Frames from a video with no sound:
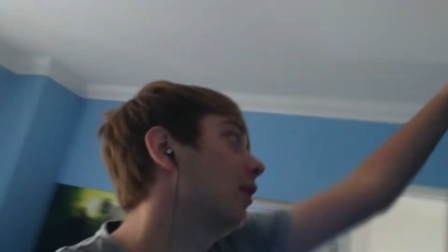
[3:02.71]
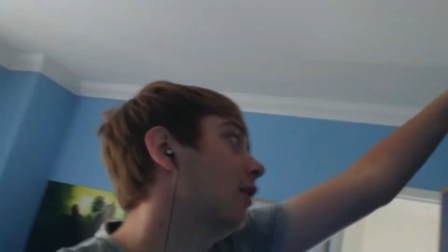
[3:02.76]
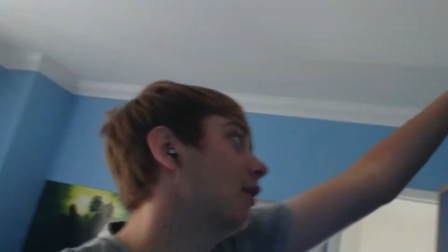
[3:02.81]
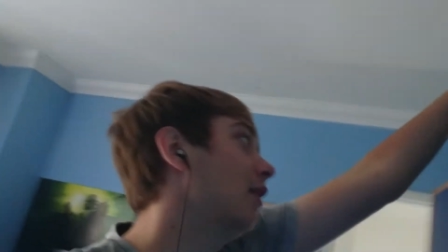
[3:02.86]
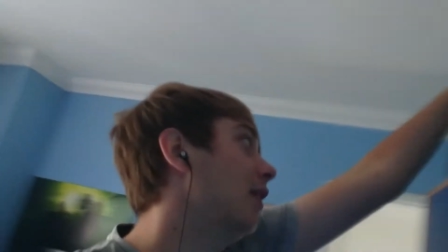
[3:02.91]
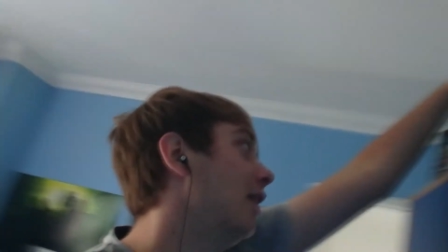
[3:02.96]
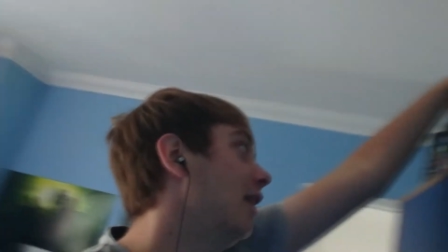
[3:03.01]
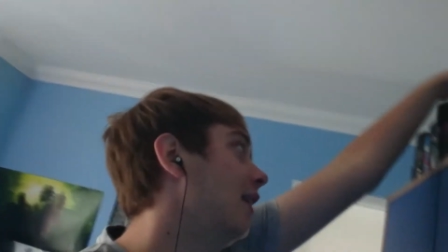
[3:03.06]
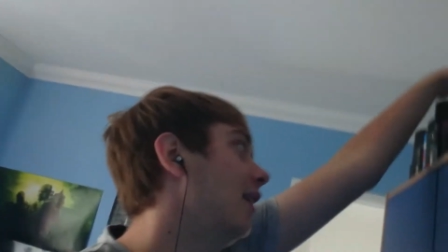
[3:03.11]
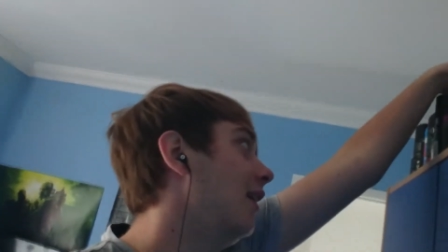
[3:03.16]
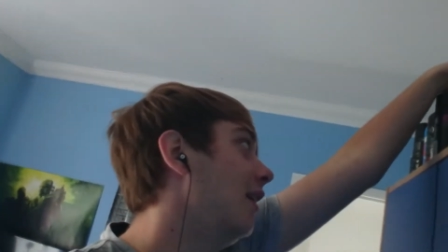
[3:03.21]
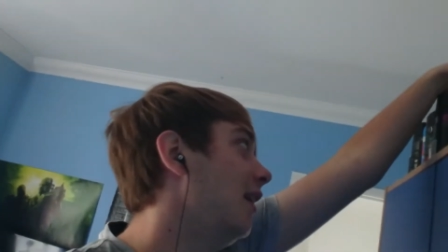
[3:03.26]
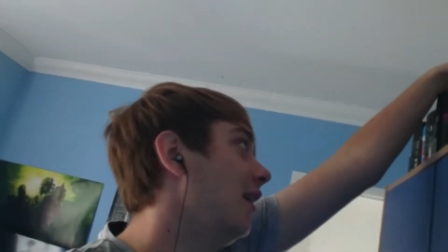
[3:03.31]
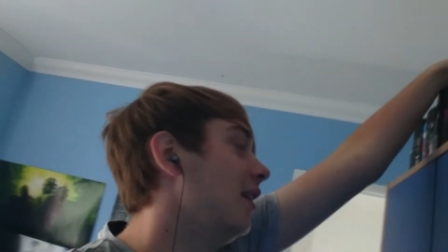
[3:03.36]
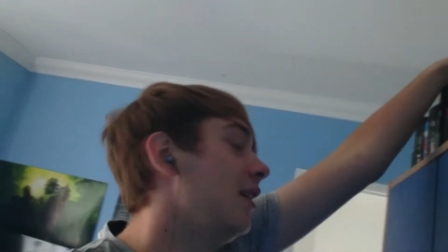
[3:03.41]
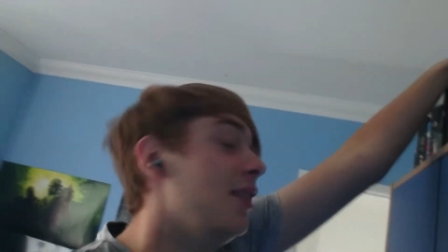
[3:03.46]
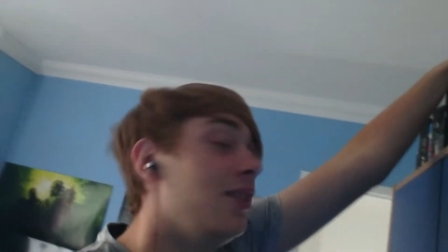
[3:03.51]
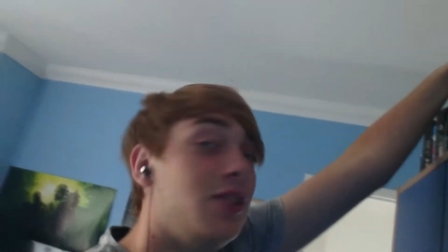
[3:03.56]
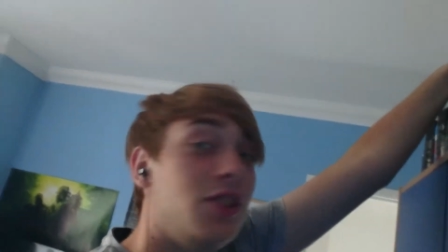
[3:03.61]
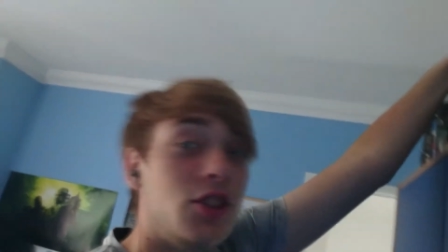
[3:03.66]
All right,
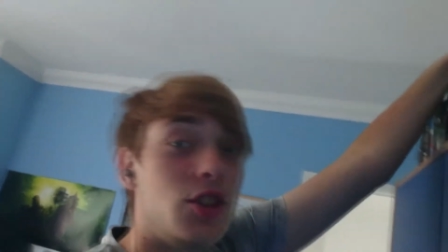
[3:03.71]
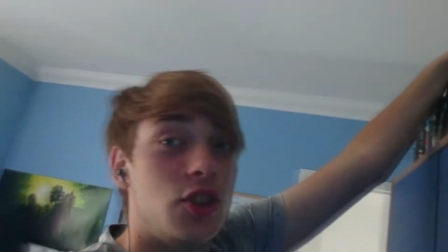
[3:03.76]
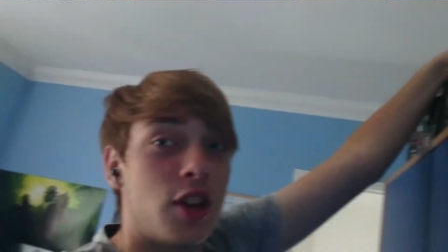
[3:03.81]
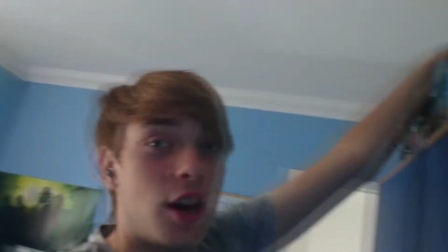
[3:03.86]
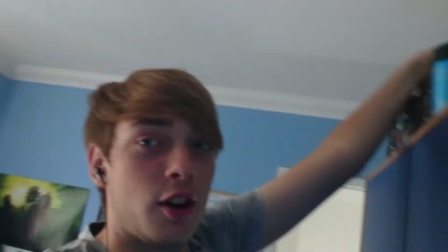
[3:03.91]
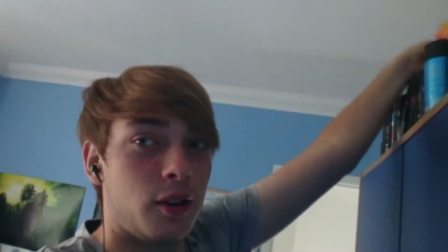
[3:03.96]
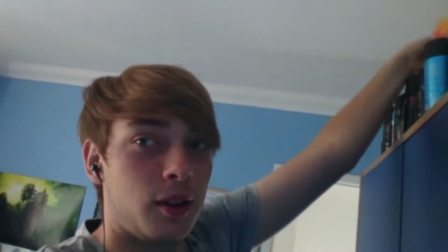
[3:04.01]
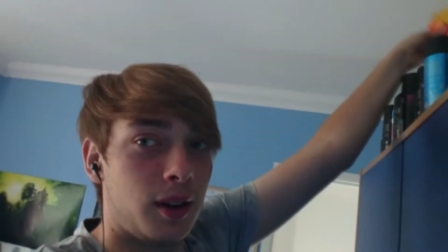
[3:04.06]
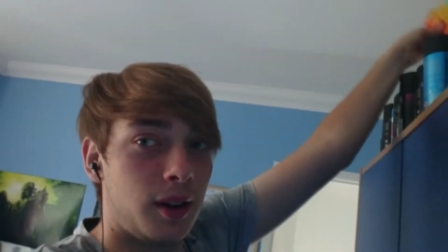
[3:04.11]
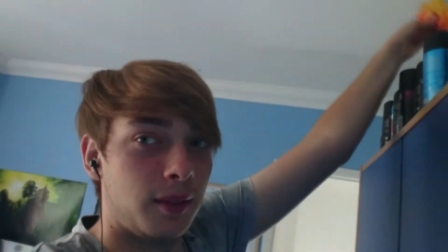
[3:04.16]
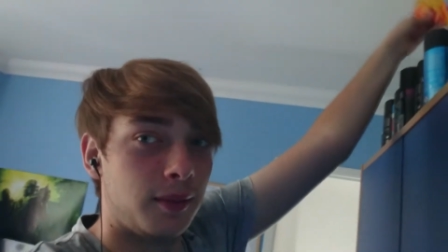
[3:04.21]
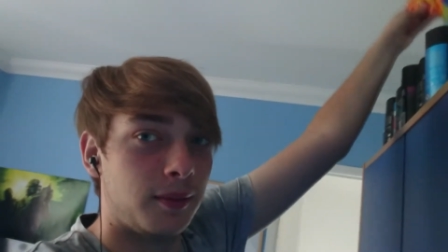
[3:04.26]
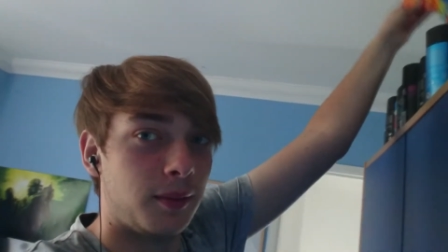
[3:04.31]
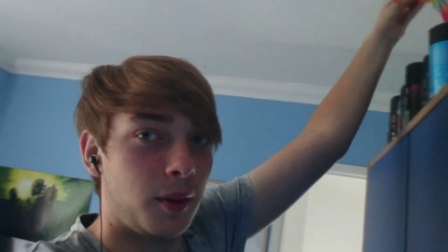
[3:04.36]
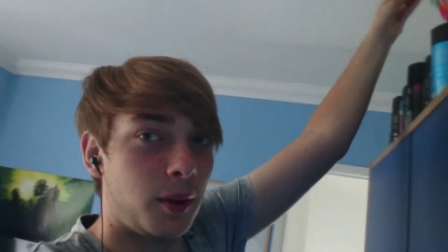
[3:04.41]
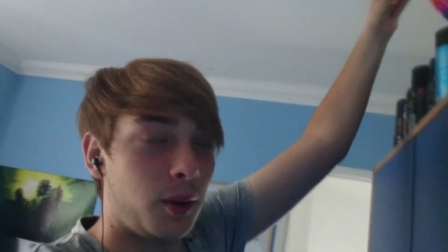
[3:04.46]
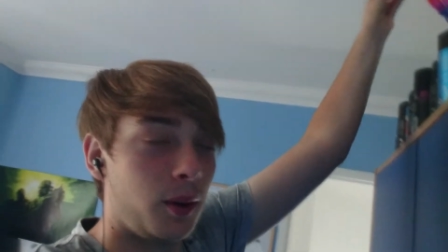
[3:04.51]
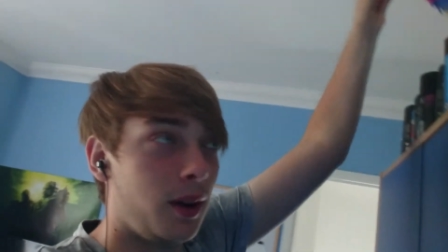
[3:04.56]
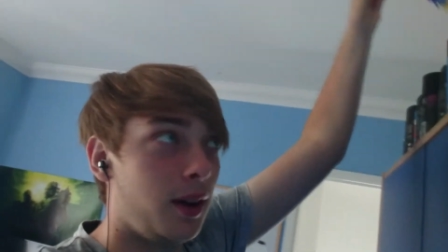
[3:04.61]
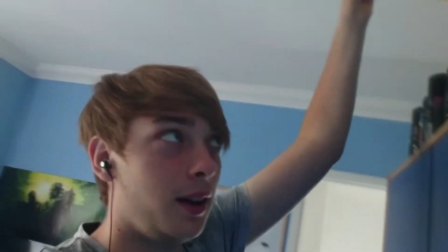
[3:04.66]
this is Jerry.
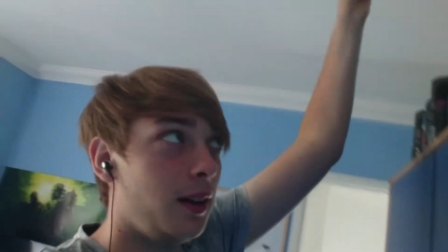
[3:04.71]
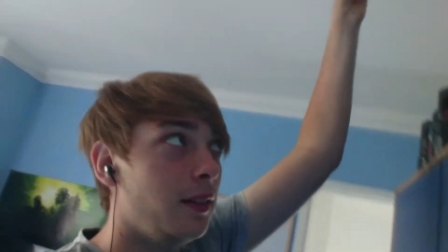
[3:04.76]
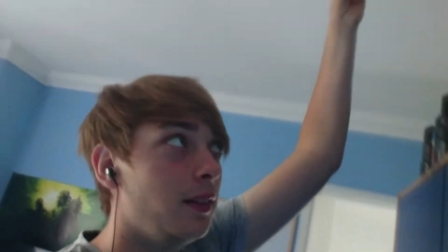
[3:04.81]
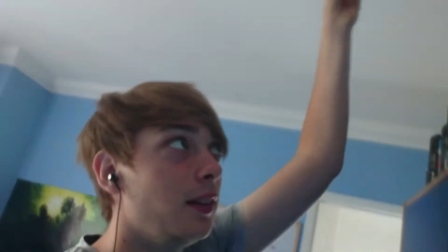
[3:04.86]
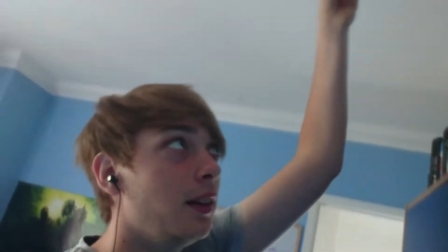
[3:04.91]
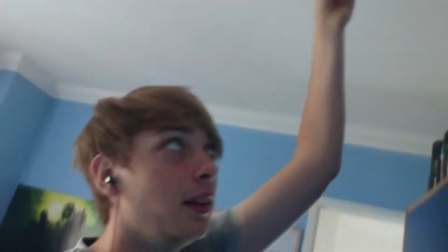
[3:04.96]
All right,